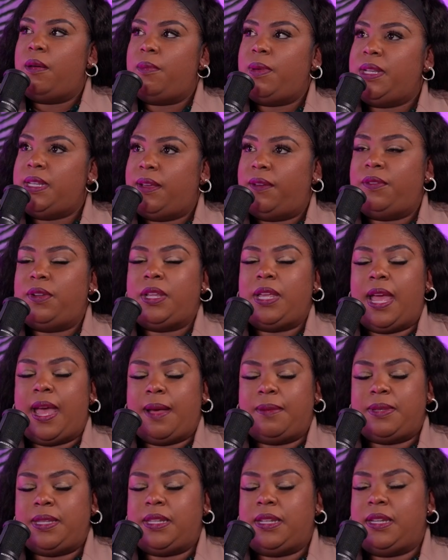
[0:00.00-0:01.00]
But definitely
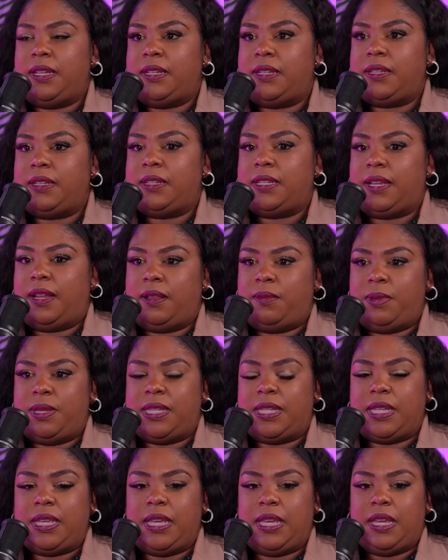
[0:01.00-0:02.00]
abstinence,
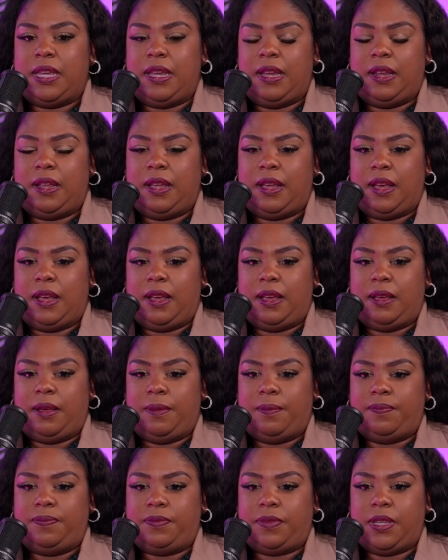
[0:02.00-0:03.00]
celibacy
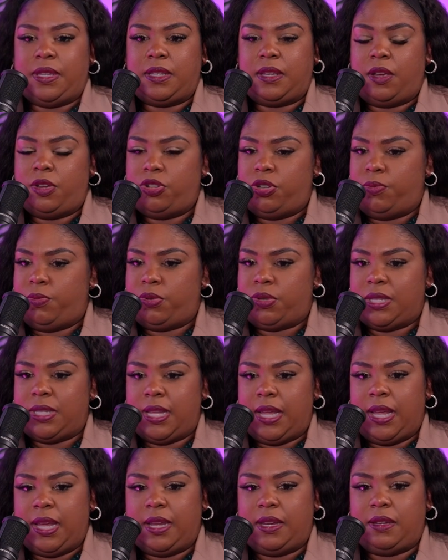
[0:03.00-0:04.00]
is
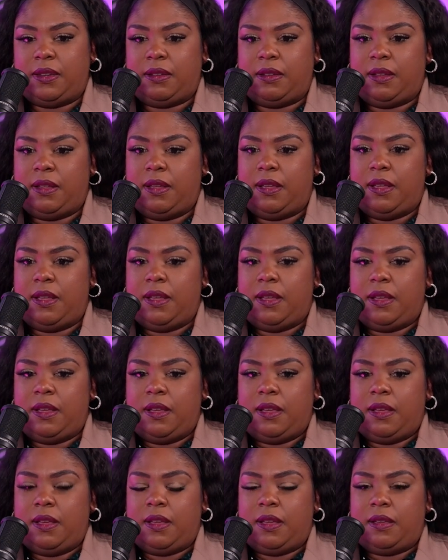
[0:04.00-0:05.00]
100%,
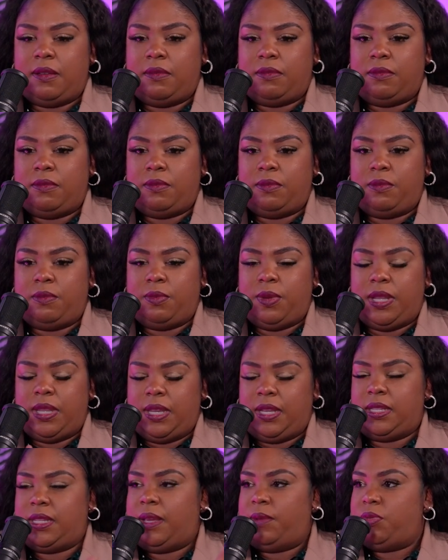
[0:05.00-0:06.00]
with
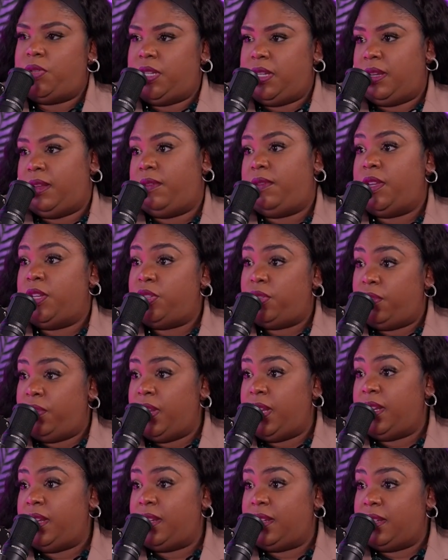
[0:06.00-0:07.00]
the exception of
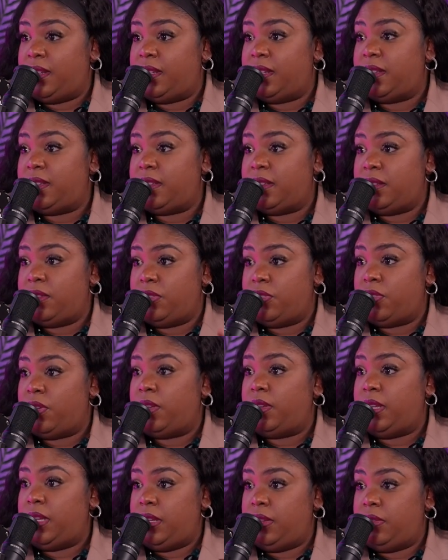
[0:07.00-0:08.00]
intravenous
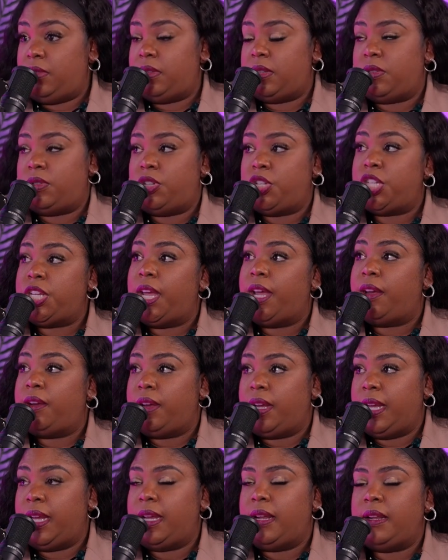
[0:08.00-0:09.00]
drug use or
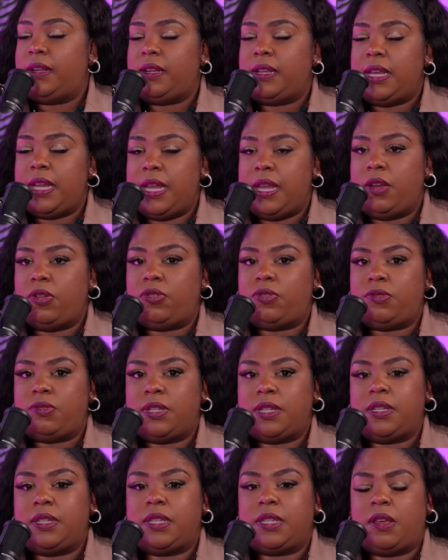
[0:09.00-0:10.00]
sharing
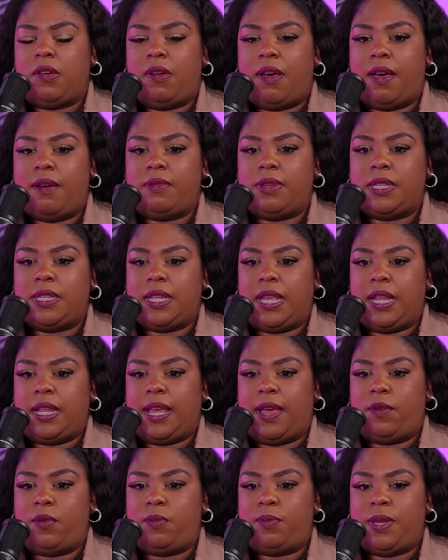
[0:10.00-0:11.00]
needles. And so I would say
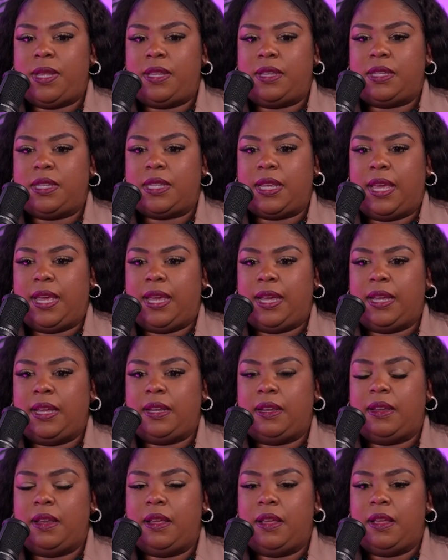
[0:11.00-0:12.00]
that would be the
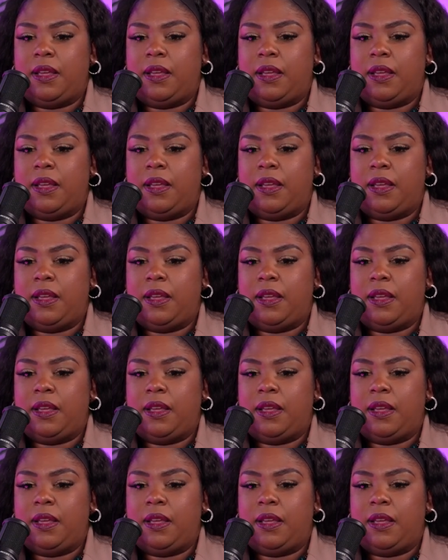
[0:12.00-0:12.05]
second